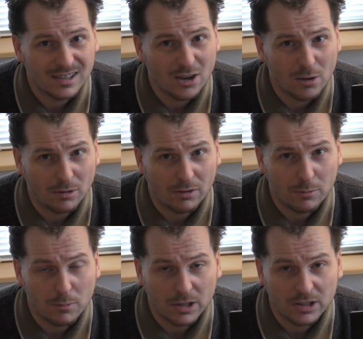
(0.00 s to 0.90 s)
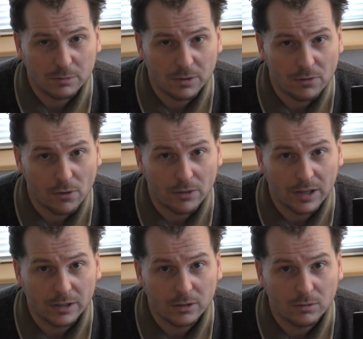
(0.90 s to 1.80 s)
a couple of months before
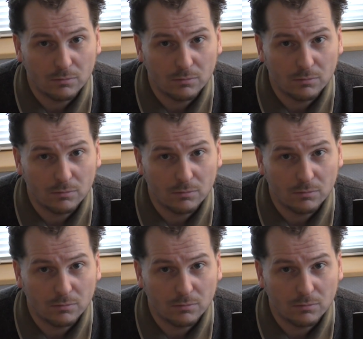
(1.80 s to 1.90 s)
they